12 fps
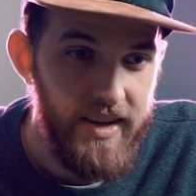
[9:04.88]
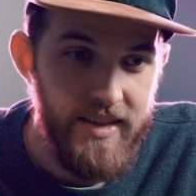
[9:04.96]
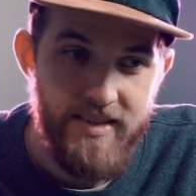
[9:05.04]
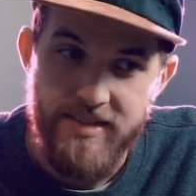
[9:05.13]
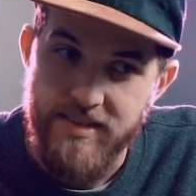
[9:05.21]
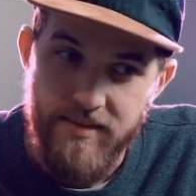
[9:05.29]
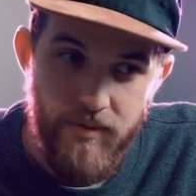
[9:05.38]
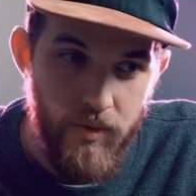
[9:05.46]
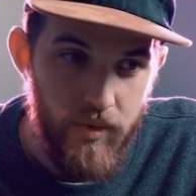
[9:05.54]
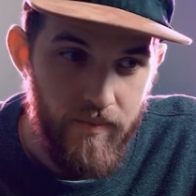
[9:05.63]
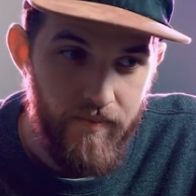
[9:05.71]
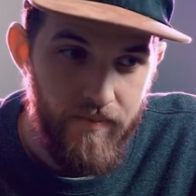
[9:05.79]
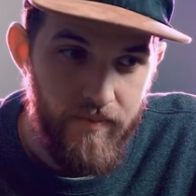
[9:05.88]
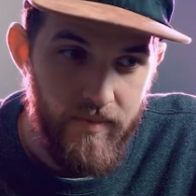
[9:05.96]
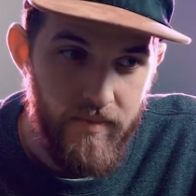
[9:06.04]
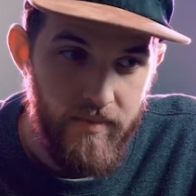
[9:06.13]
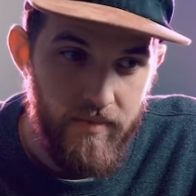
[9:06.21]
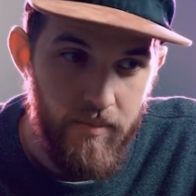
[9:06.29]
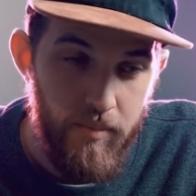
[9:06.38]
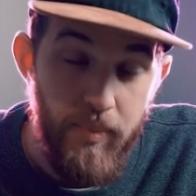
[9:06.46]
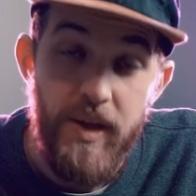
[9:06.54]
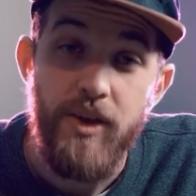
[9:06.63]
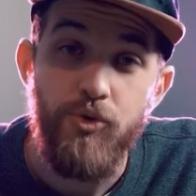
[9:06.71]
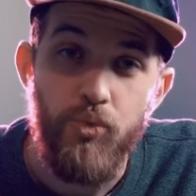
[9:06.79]
is
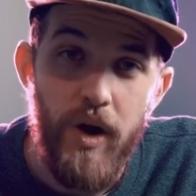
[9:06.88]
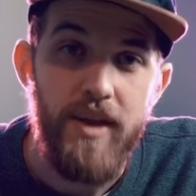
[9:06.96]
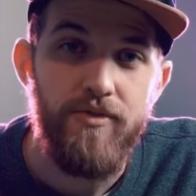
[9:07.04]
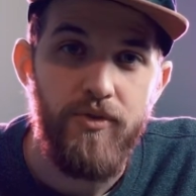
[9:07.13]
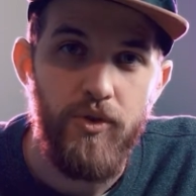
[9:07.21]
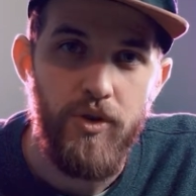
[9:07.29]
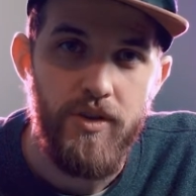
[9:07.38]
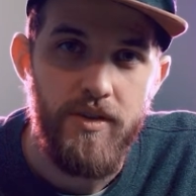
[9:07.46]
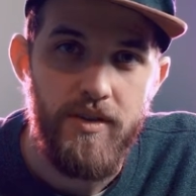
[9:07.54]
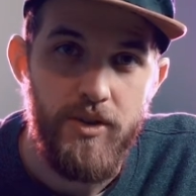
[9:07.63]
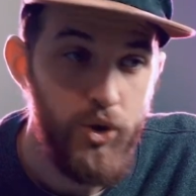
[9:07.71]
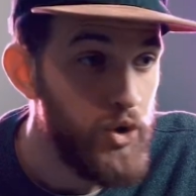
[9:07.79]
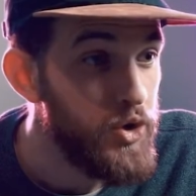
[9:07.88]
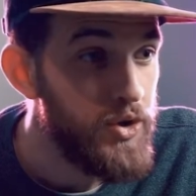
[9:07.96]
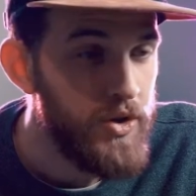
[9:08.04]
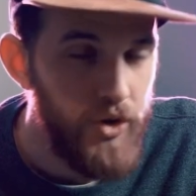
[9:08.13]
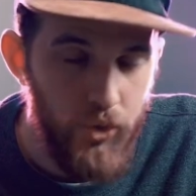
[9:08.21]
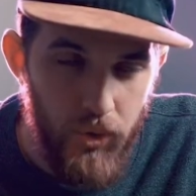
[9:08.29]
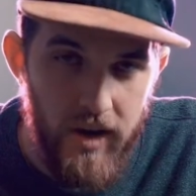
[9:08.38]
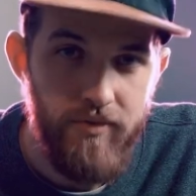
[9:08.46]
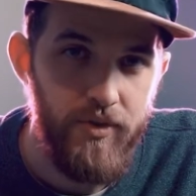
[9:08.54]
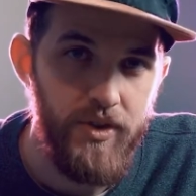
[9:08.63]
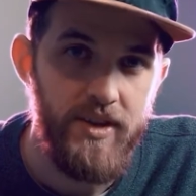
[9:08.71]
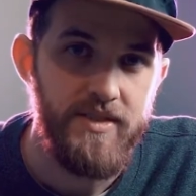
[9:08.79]
be grateful. Learn
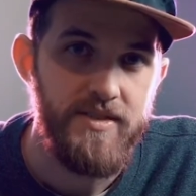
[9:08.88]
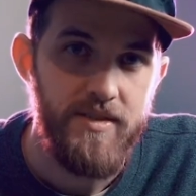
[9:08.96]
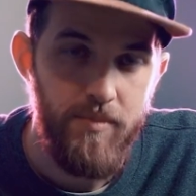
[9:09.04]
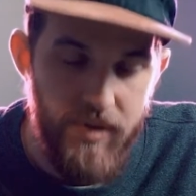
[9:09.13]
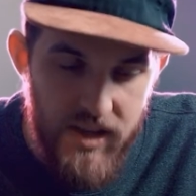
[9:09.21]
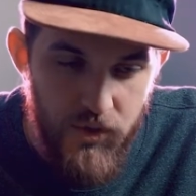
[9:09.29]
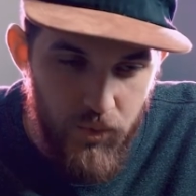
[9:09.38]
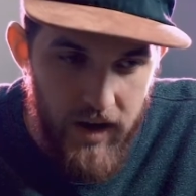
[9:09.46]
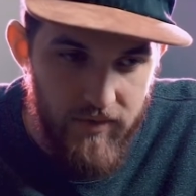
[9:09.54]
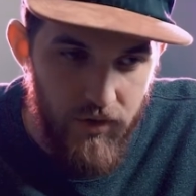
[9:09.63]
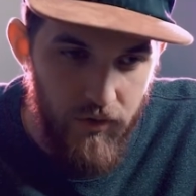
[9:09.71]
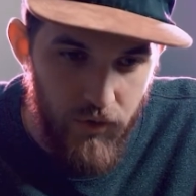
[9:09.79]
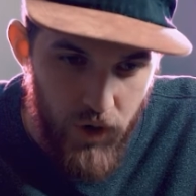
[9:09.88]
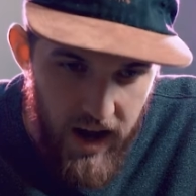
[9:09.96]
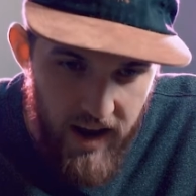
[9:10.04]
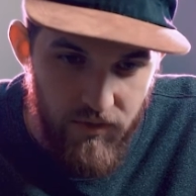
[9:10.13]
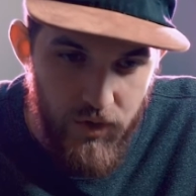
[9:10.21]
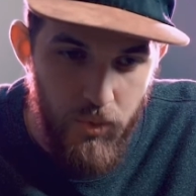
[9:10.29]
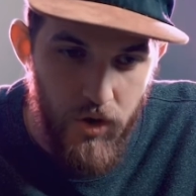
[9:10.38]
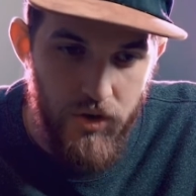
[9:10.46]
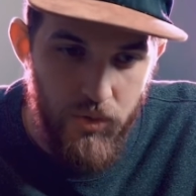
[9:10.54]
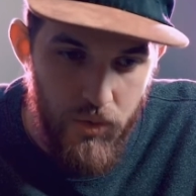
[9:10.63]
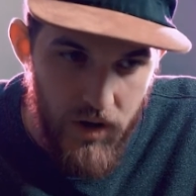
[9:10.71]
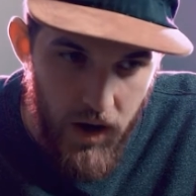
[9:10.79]
gratefulness. Be grateful for everyone
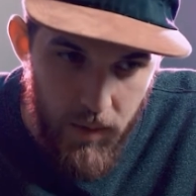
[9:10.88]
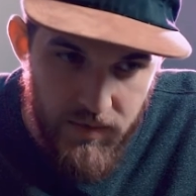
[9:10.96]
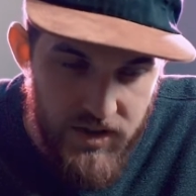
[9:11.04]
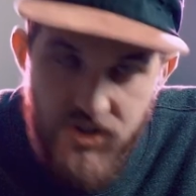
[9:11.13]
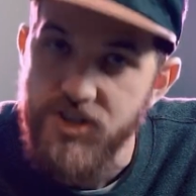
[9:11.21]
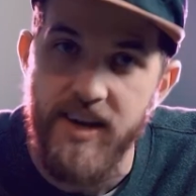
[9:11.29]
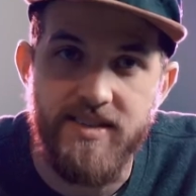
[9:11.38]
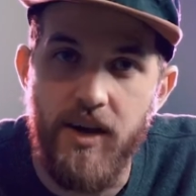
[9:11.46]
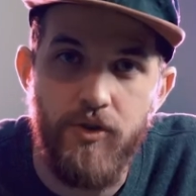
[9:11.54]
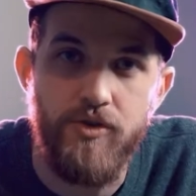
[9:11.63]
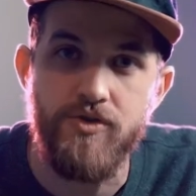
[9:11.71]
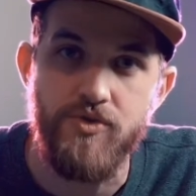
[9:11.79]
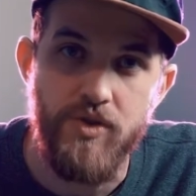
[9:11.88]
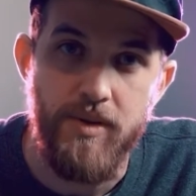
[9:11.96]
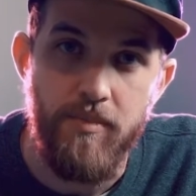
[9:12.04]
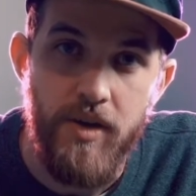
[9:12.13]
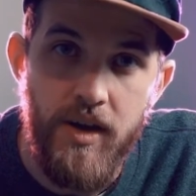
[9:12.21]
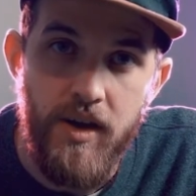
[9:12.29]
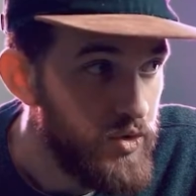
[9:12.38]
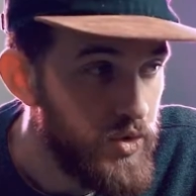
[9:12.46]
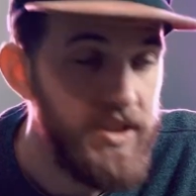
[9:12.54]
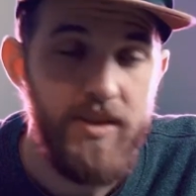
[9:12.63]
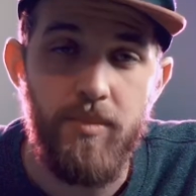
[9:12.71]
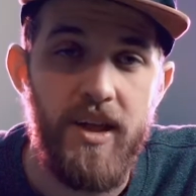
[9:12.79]
who comes and checks out your stream.
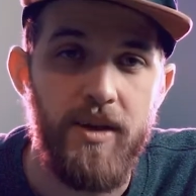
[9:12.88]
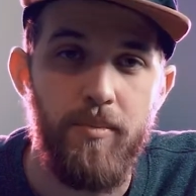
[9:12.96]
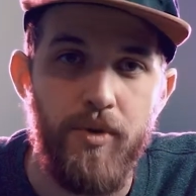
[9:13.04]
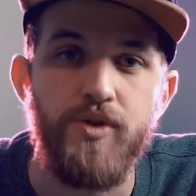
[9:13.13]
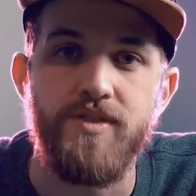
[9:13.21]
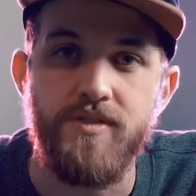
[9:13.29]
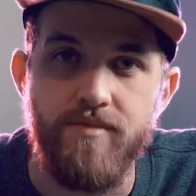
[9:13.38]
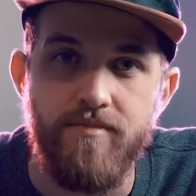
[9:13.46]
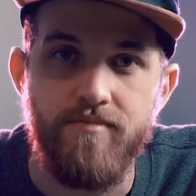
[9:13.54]
Treat them like a person.